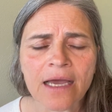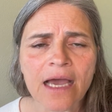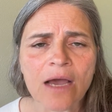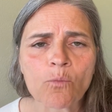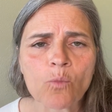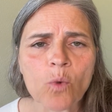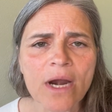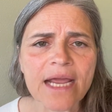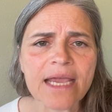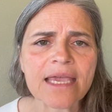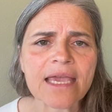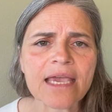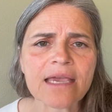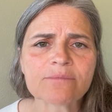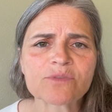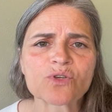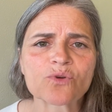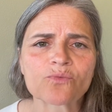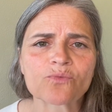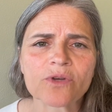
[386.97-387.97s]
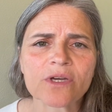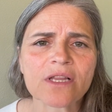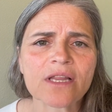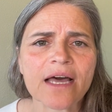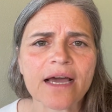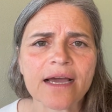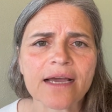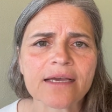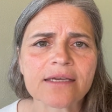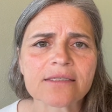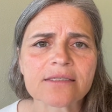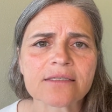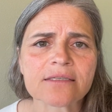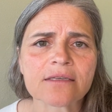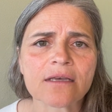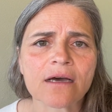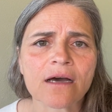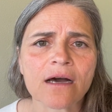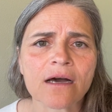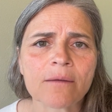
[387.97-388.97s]
And what I came to realize,
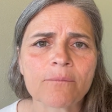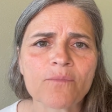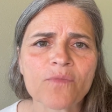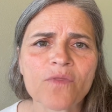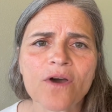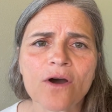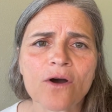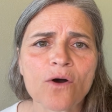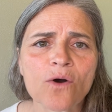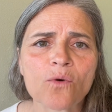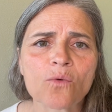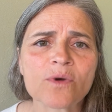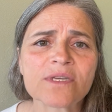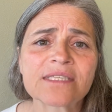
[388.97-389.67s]
though,